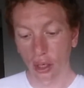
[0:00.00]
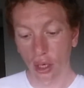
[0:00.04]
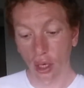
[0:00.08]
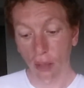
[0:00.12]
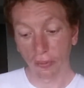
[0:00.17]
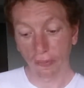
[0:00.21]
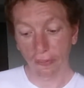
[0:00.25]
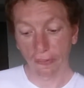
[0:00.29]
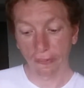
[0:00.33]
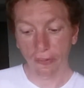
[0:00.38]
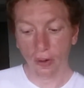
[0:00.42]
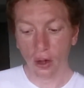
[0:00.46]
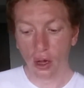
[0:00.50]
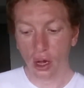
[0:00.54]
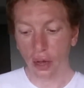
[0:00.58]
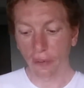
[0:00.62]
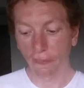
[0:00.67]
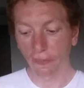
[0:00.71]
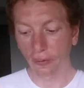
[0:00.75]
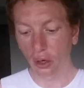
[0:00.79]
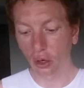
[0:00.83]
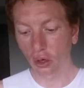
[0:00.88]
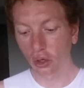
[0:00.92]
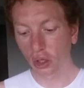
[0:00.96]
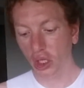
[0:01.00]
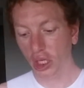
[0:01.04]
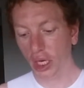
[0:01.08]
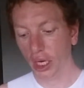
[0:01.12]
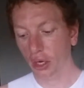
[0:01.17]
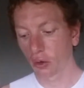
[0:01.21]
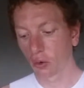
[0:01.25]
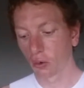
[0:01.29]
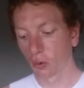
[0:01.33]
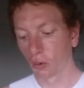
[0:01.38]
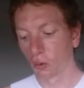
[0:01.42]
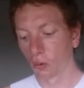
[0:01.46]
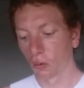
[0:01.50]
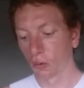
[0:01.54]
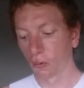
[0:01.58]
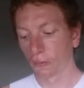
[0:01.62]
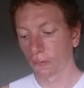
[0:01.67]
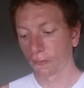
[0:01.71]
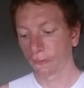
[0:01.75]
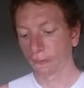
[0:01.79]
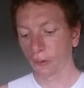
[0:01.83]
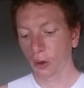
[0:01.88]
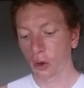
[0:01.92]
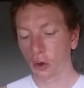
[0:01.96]
Number five, go check
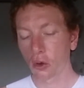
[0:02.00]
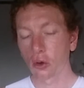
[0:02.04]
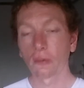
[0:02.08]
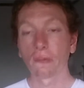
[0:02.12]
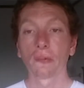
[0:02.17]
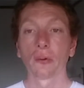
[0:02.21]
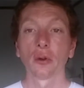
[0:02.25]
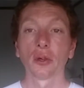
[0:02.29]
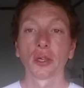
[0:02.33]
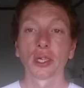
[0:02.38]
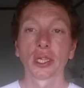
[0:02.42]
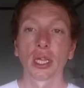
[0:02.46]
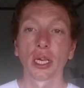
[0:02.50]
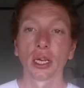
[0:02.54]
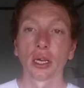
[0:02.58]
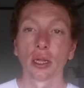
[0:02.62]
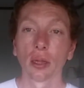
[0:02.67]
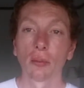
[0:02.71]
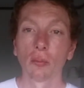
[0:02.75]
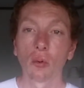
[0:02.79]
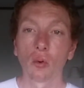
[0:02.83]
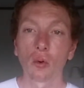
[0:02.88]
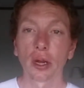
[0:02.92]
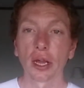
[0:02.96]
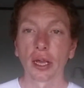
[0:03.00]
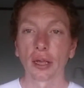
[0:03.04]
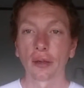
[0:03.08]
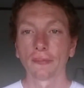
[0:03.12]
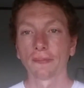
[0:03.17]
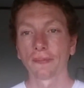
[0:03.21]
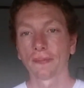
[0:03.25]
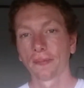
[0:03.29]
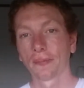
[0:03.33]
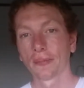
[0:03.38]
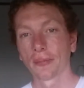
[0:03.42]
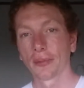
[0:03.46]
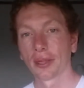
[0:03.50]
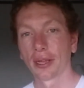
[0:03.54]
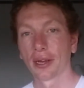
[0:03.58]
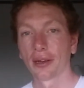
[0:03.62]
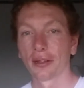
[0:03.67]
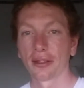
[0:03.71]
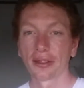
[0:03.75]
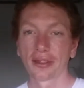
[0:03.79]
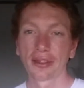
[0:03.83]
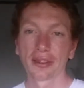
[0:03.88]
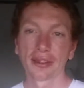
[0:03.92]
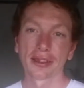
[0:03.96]
your phone first thing in the morning.
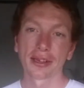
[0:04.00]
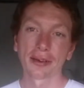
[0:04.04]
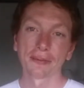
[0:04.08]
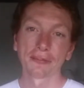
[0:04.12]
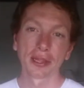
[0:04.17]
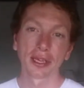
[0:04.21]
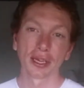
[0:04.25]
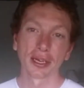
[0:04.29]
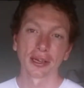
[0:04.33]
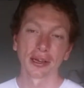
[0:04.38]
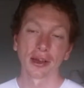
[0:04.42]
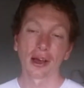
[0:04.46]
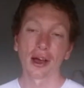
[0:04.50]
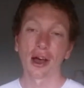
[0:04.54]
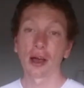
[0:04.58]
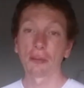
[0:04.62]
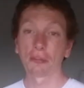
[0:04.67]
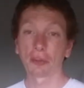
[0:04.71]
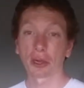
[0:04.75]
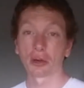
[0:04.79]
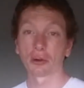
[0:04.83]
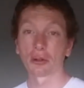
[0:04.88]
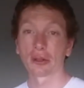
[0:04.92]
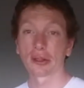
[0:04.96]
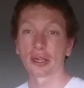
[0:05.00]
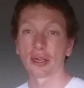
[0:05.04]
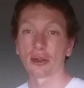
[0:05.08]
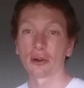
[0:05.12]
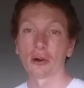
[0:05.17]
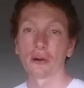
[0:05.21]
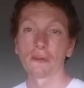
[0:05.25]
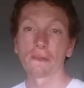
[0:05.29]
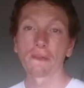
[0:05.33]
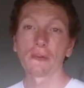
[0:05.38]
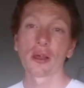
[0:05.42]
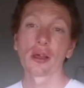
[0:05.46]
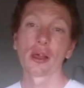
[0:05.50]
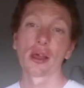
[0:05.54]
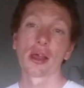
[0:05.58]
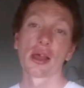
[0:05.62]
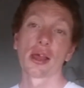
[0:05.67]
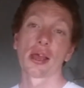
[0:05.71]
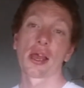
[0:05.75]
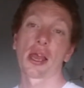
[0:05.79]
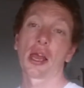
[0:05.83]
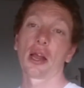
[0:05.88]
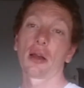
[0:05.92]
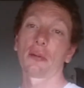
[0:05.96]
Now this is something I'm guilty of,
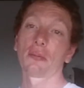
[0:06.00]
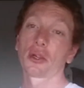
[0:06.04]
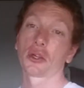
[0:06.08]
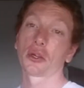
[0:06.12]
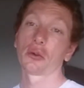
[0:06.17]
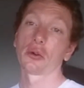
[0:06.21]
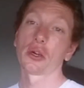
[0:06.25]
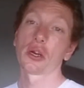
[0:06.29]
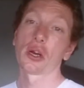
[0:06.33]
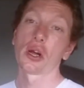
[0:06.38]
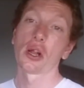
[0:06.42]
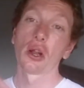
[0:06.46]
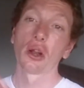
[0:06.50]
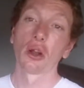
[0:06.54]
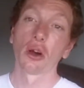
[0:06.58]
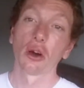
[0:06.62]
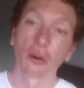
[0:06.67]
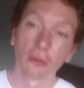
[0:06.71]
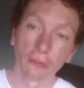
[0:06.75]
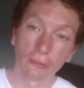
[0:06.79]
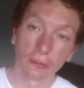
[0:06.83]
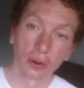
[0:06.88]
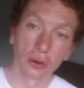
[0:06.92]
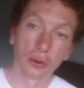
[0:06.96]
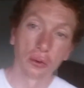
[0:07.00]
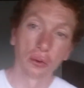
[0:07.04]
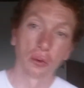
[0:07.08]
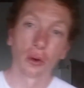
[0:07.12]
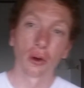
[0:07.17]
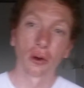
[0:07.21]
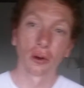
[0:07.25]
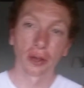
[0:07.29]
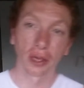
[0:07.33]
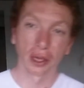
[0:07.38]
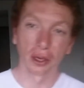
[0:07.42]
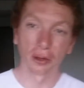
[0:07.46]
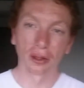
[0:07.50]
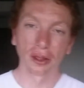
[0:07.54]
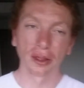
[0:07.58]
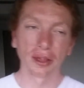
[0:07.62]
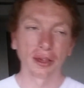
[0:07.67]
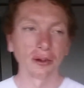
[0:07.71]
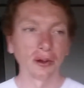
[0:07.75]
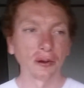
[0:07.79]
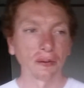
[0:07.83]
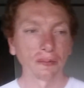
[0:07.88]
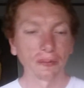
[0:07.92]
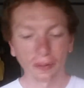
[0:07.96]
and I'm sure a lot of you are
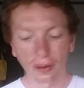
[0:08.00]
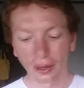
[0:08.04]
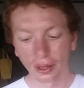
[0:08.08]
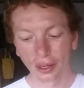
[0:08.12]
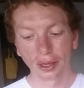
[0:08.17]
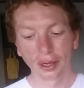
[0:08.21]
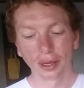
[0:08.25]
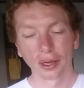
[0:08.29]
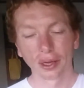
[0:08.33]
guilty of.